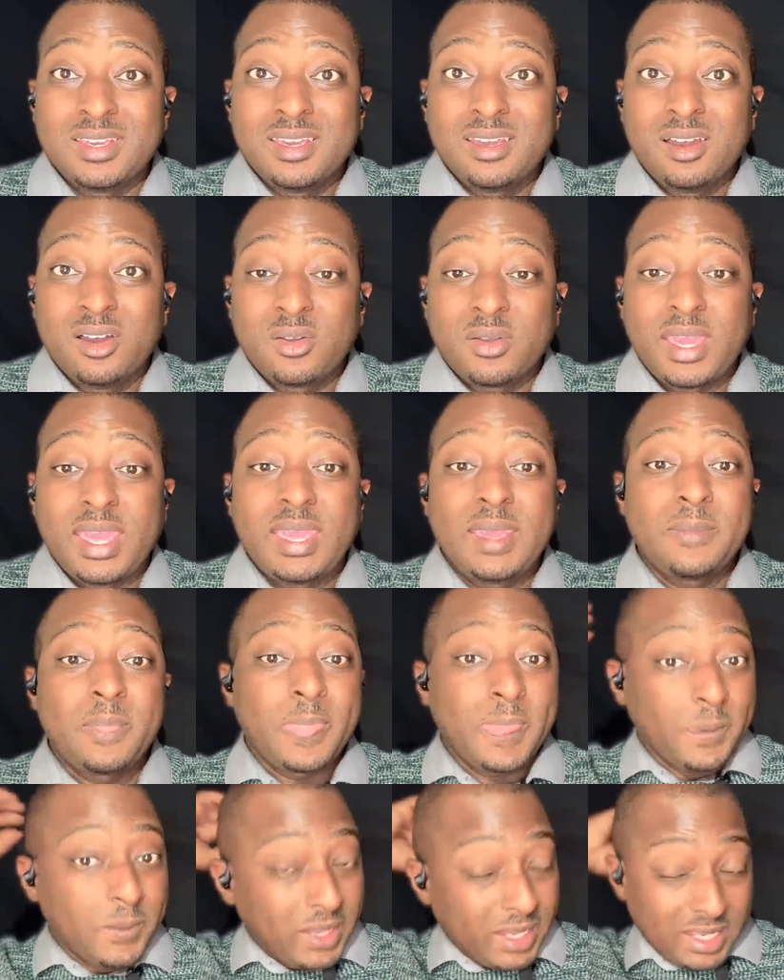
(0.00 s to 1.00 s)
Okay,
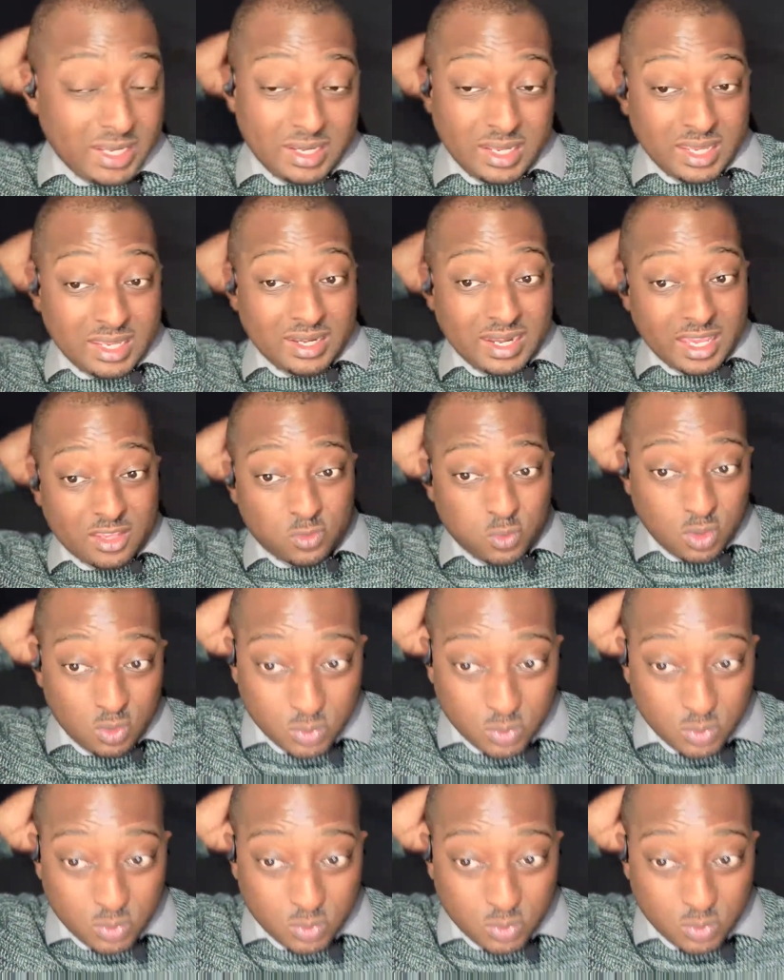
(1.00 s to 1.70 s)
and that's what